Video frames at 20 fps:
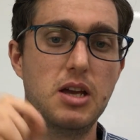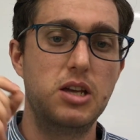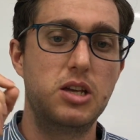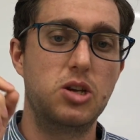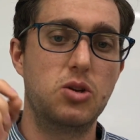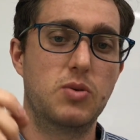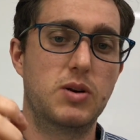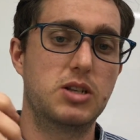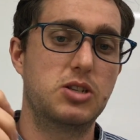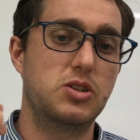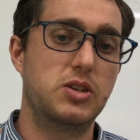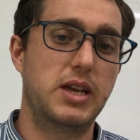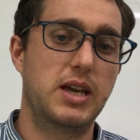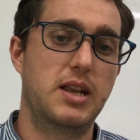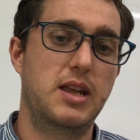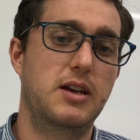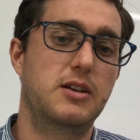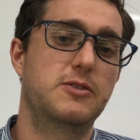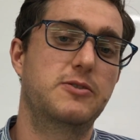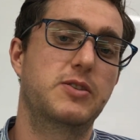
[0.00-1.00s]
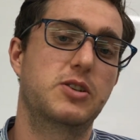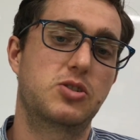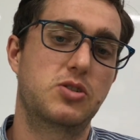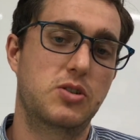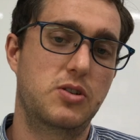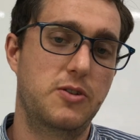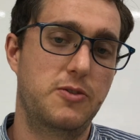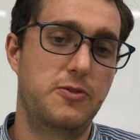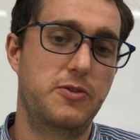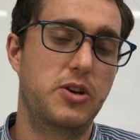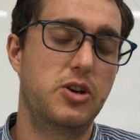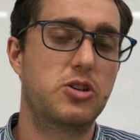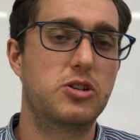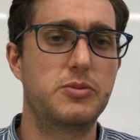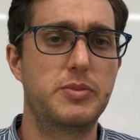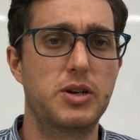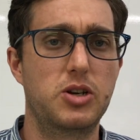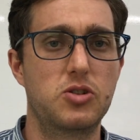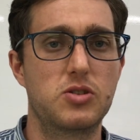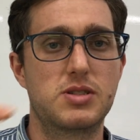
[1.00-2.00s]
you want to get alpha tocopherol
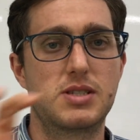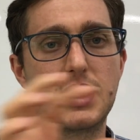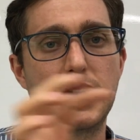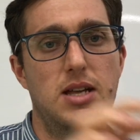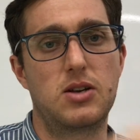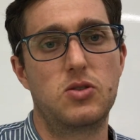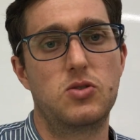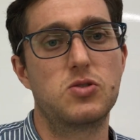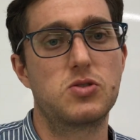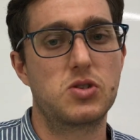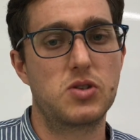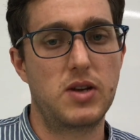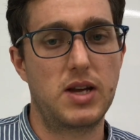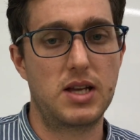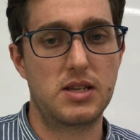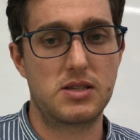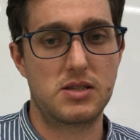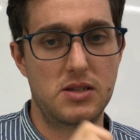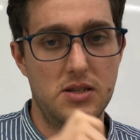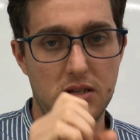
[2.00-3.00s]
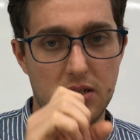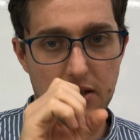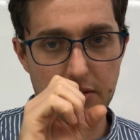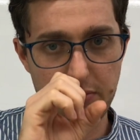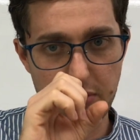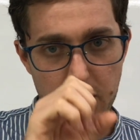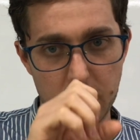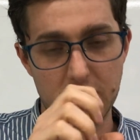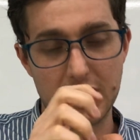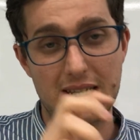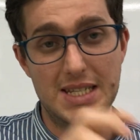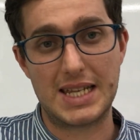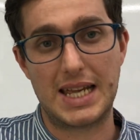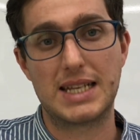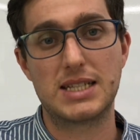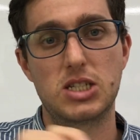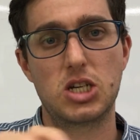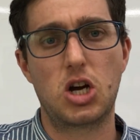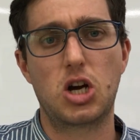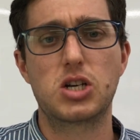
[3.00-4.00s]
because that also has a potent
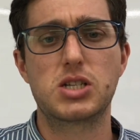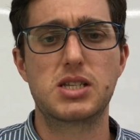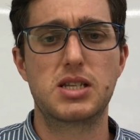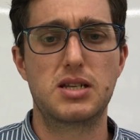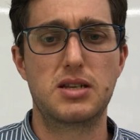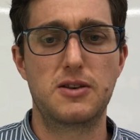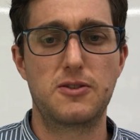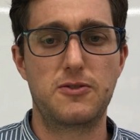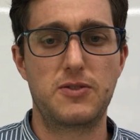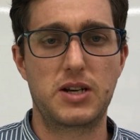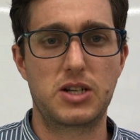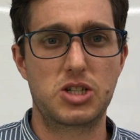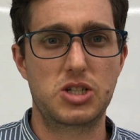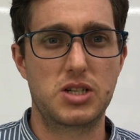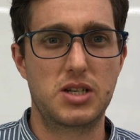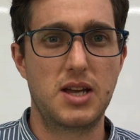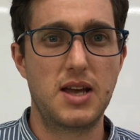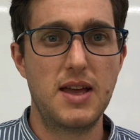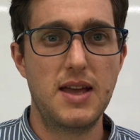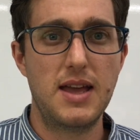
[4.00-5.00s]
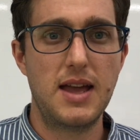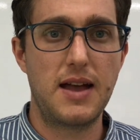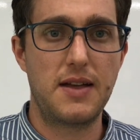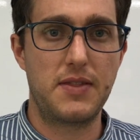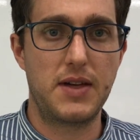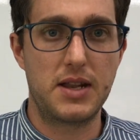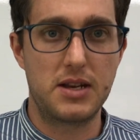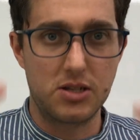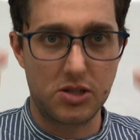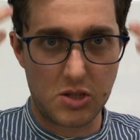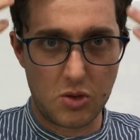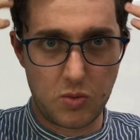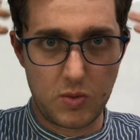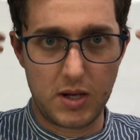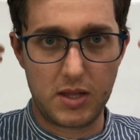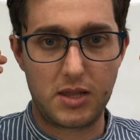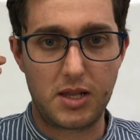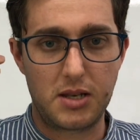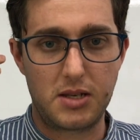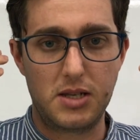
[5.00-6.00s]
antioxidant function, and that is the
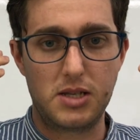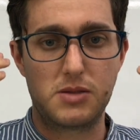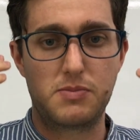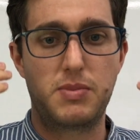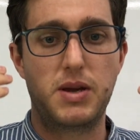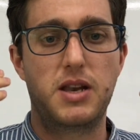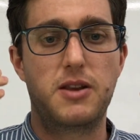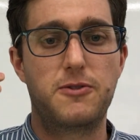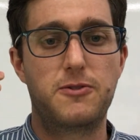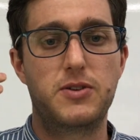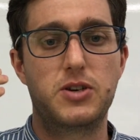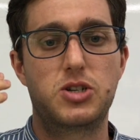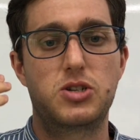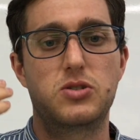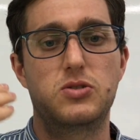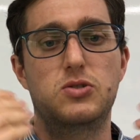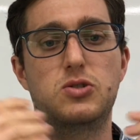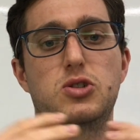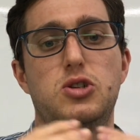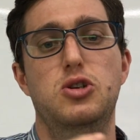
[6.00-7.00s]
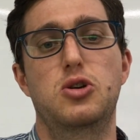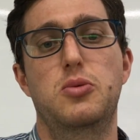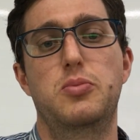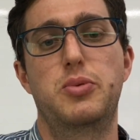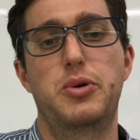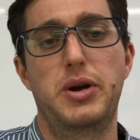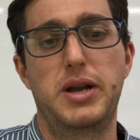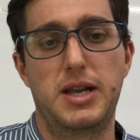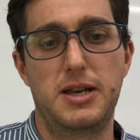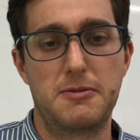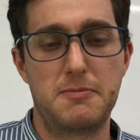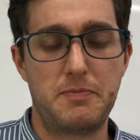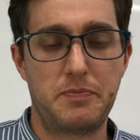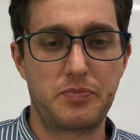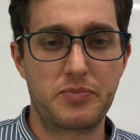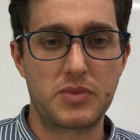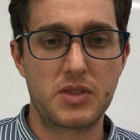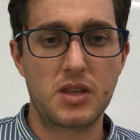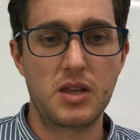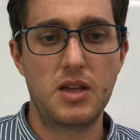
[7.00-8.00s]
one that is beneficial to your brain.
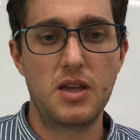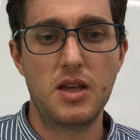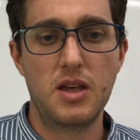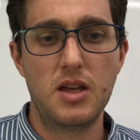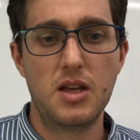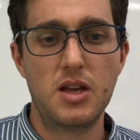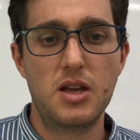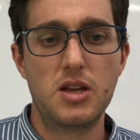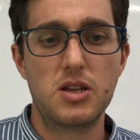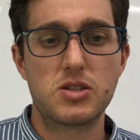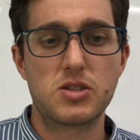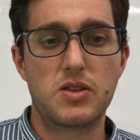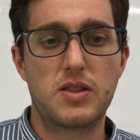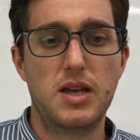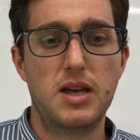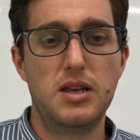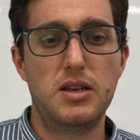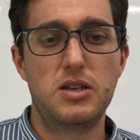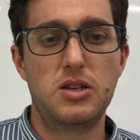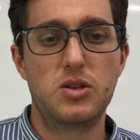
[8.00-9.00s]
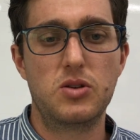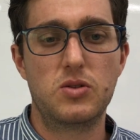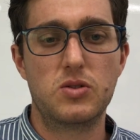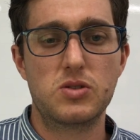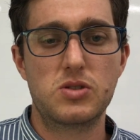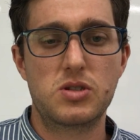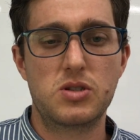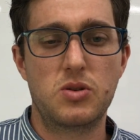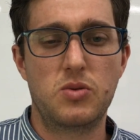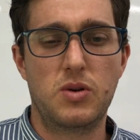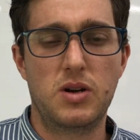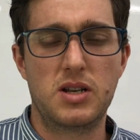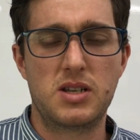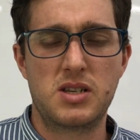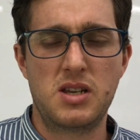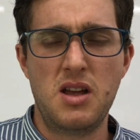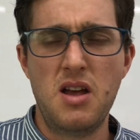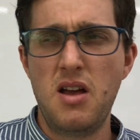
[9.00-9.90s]
So then you also want